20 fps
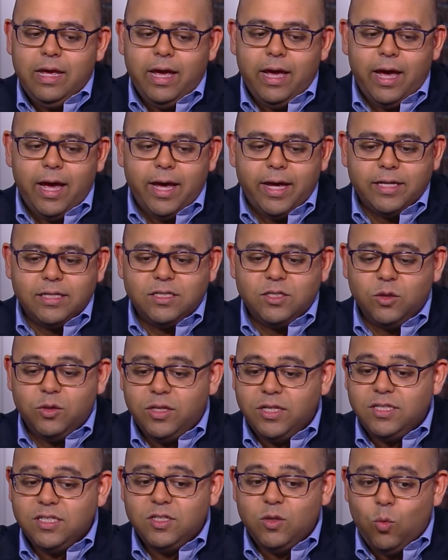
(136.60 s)
Uh, so
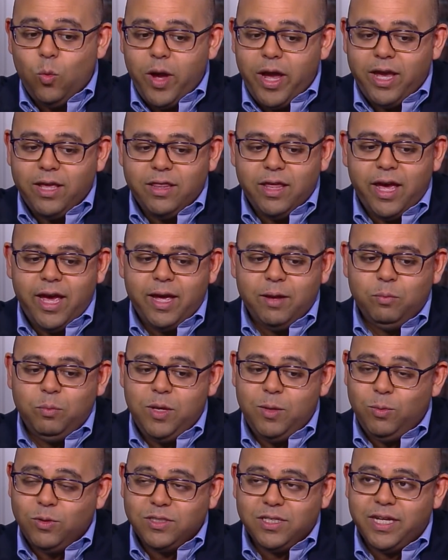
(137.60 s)
this is a way that
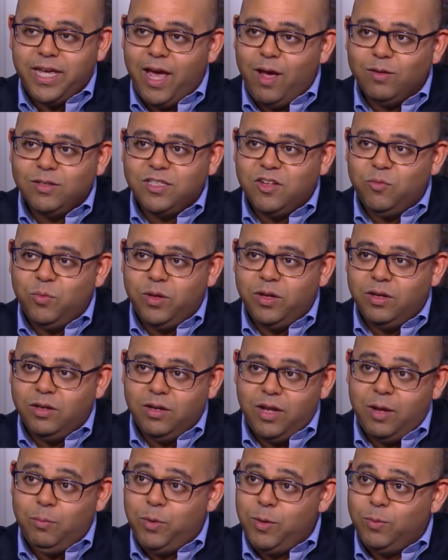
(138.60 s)
people's accounts have
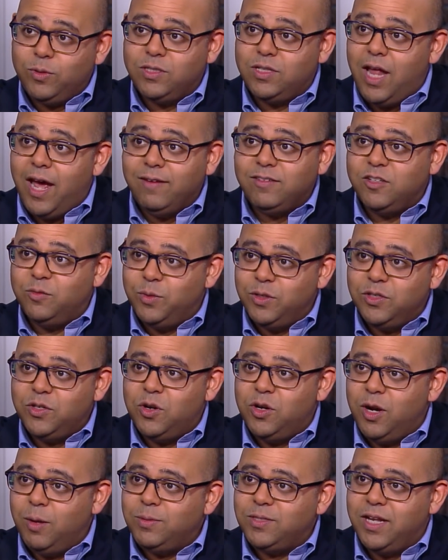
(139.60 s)
been and people's lives have been
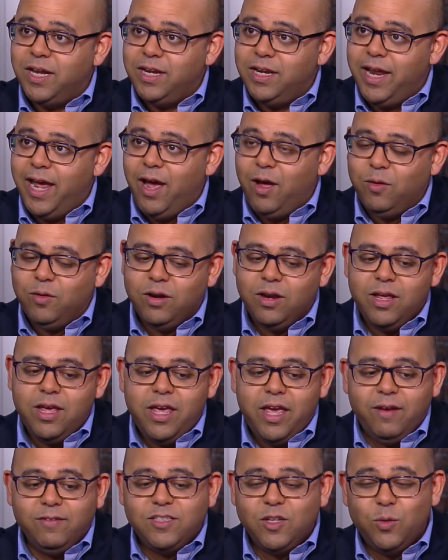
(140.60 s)
turned upside down.
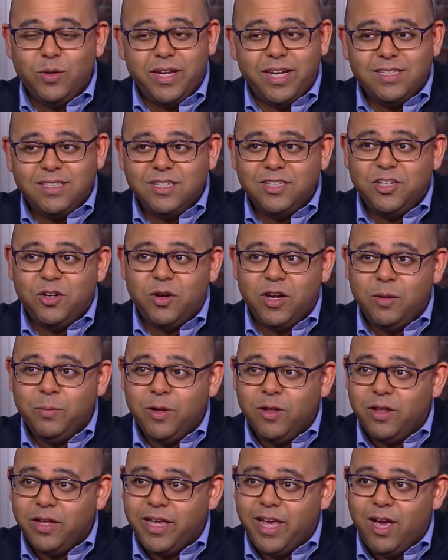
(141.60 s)
If someone gets into your
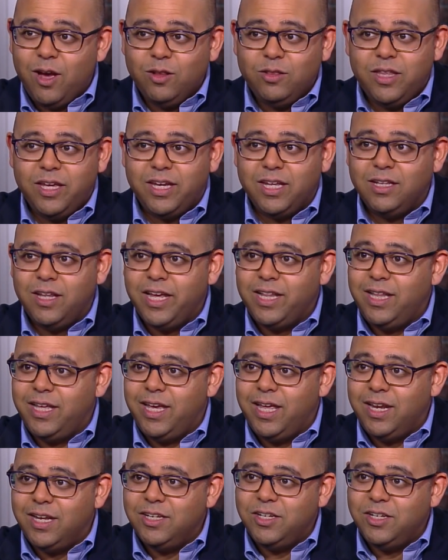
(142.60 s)
email account, they can likely get